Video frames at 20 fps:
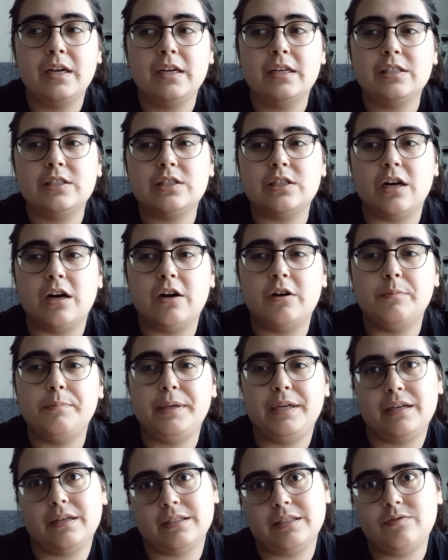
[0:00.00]
So
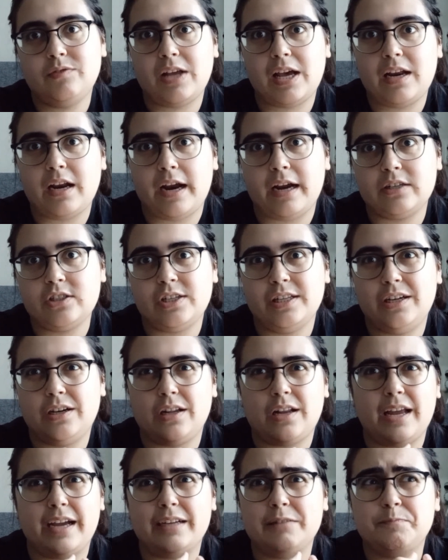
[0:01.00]
because of that, I actually
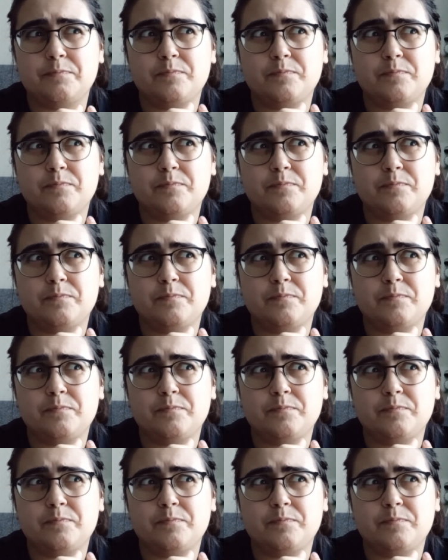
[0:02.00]
got like